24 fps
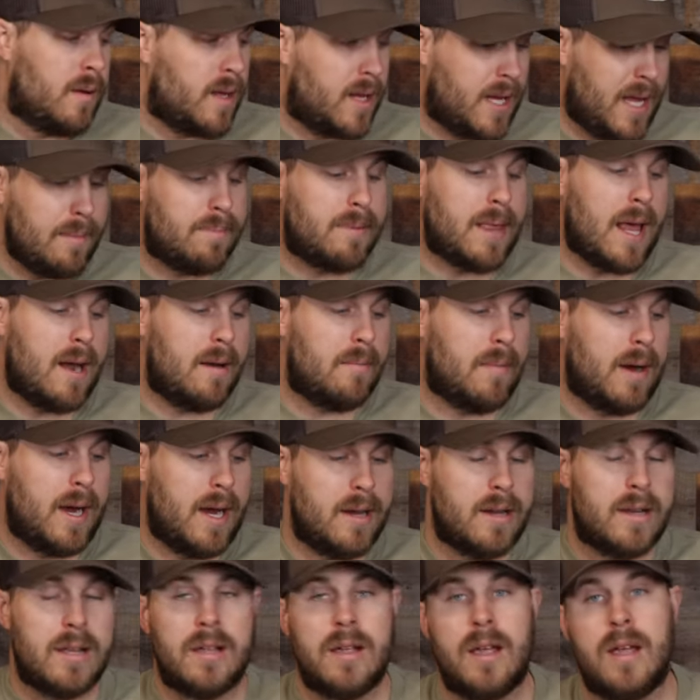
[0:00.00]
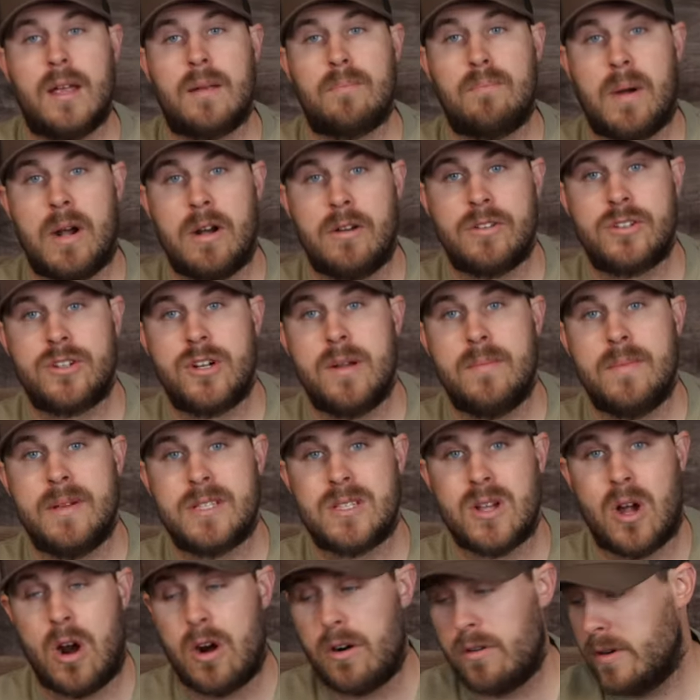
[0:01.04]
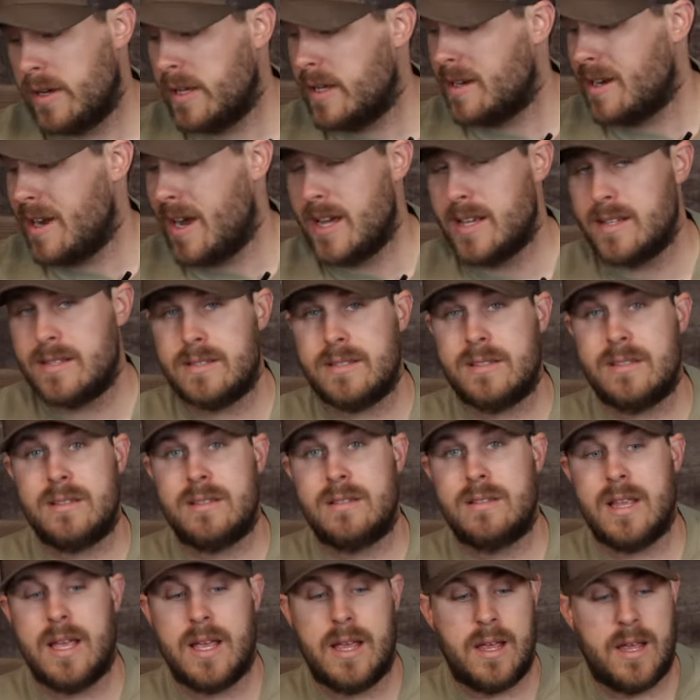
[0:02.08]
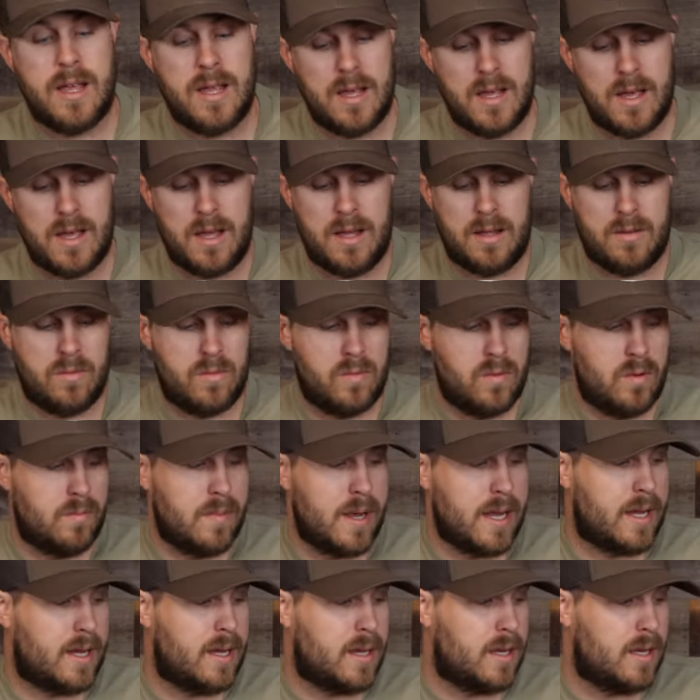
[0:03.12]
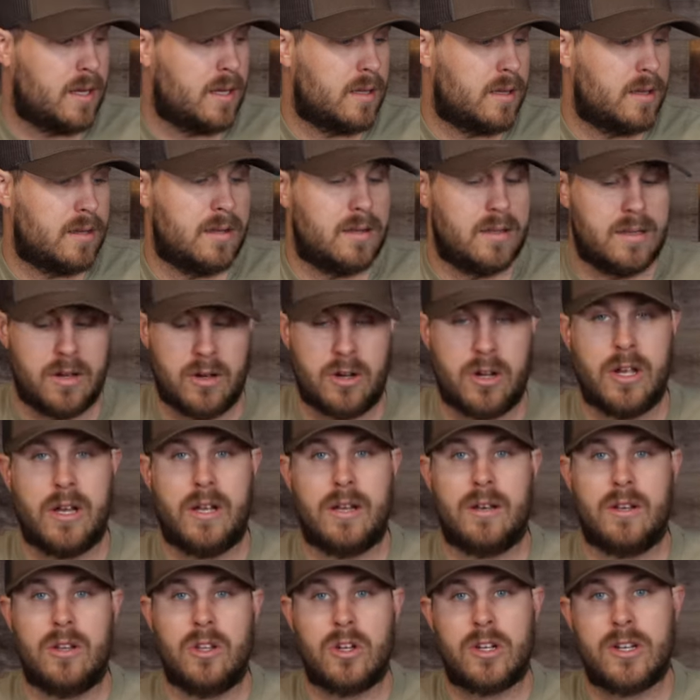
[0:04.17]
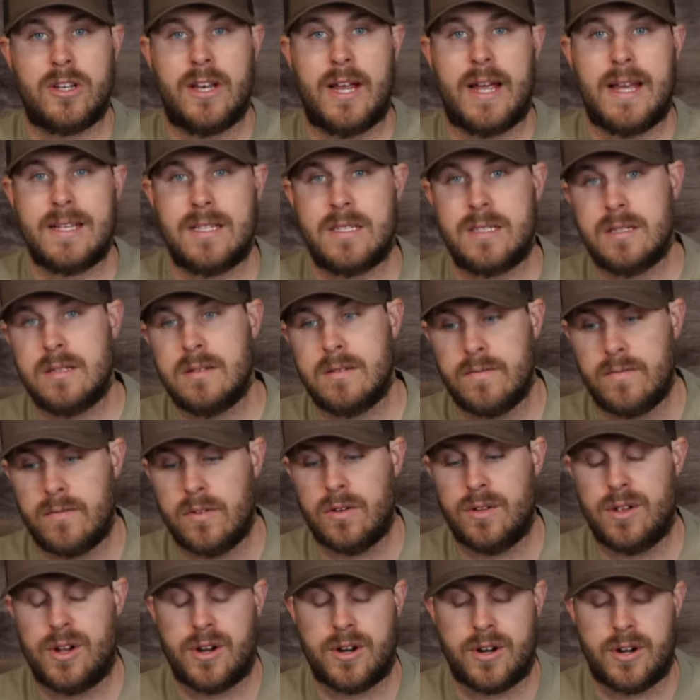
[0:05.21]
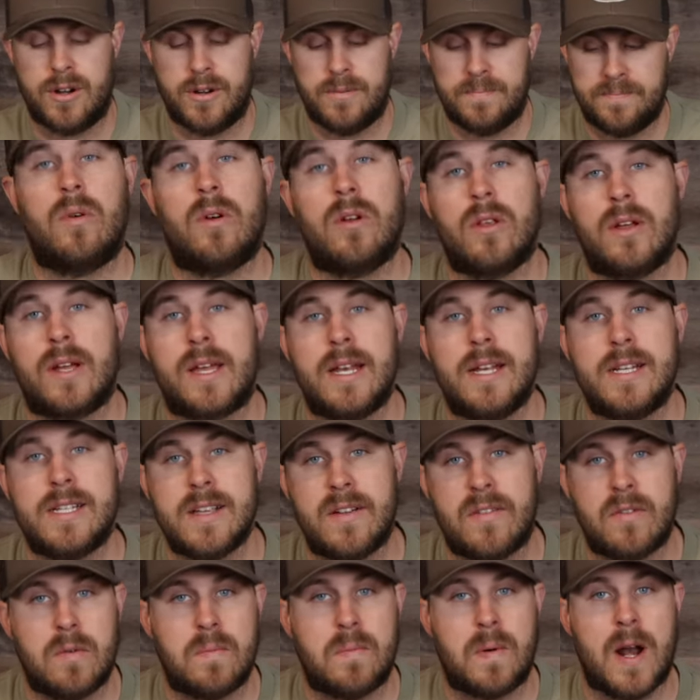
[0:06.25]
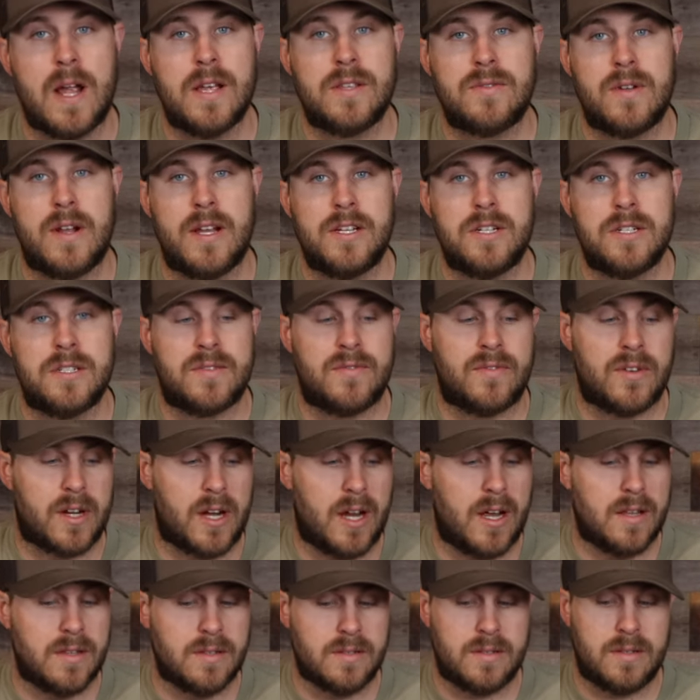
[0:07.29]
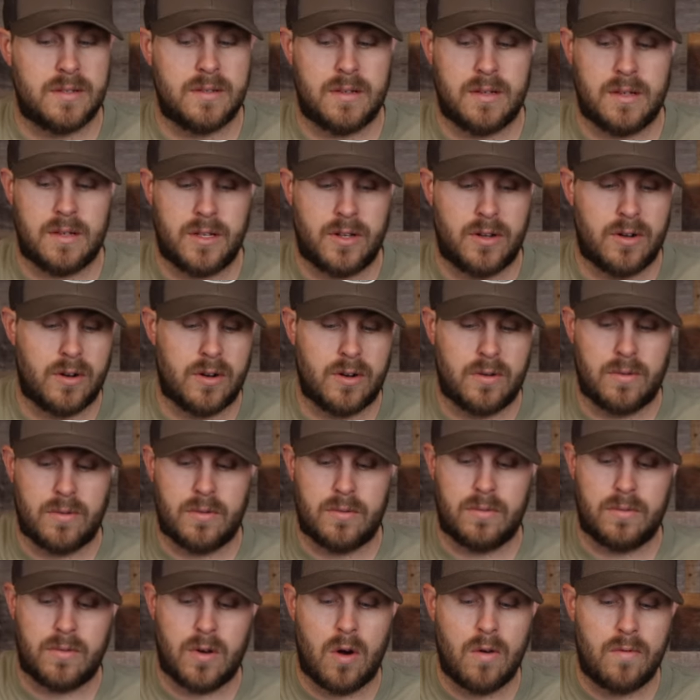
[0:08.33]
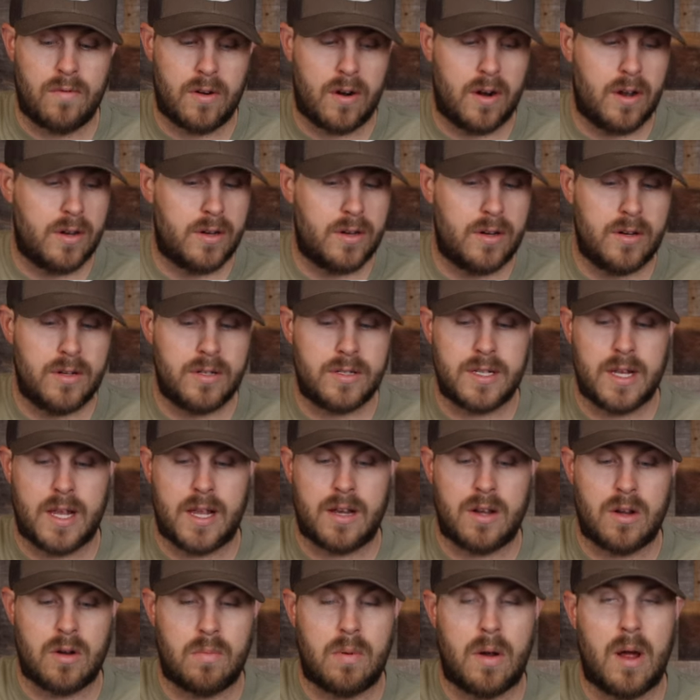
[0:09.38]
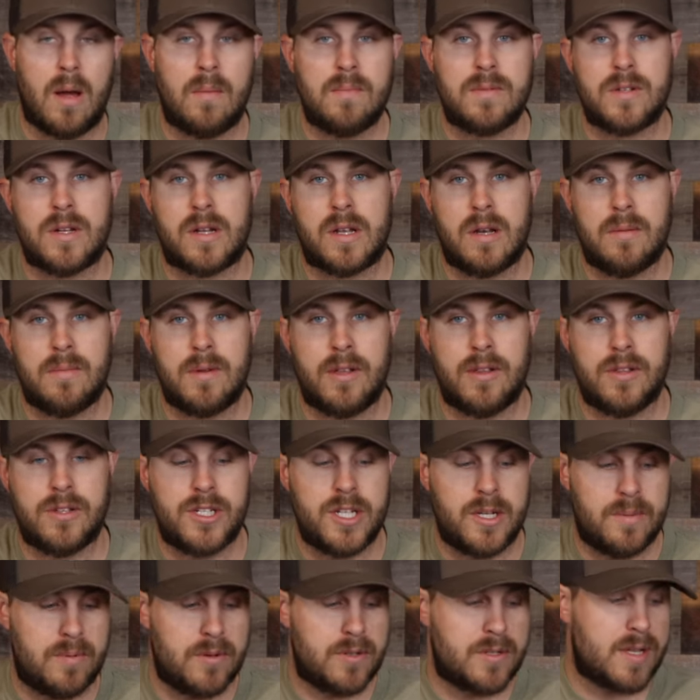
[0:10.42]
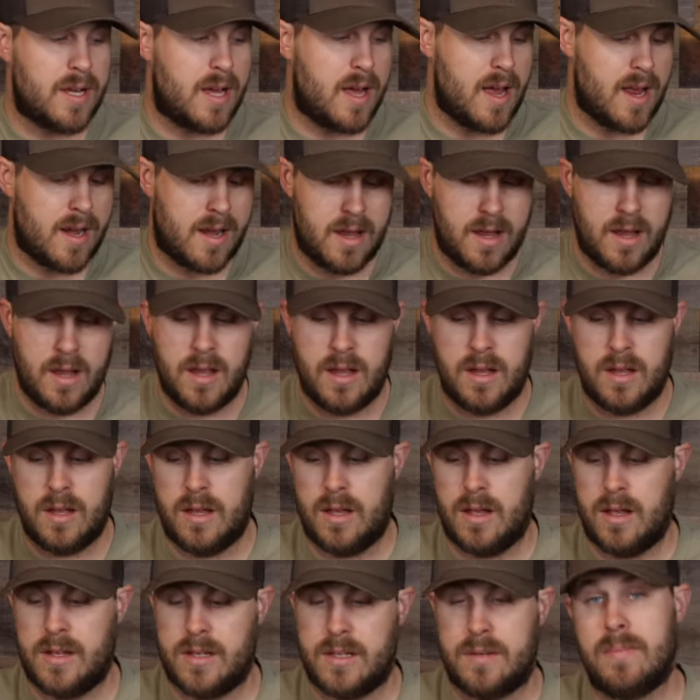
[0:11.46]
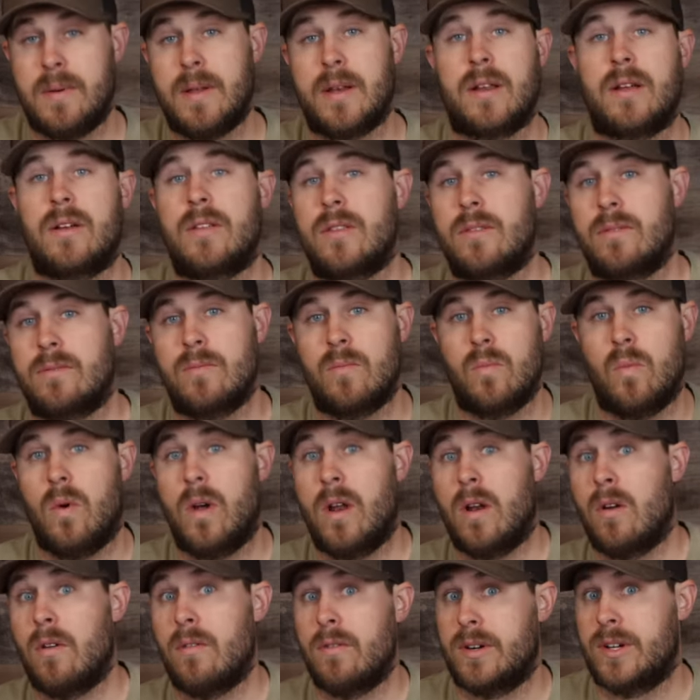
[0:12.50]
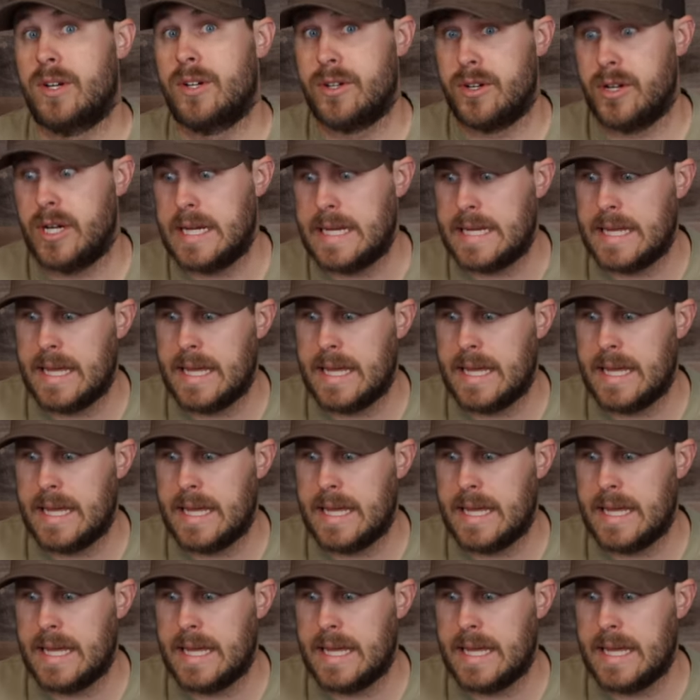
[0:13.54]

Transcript: keep that in mind. Barrel treatments are really nice. They will make your gun look nice for longer. We're looking at different price ranges for guns. Your over-unders and your pumps are gonna be on the cheaper side, depending on what over-under you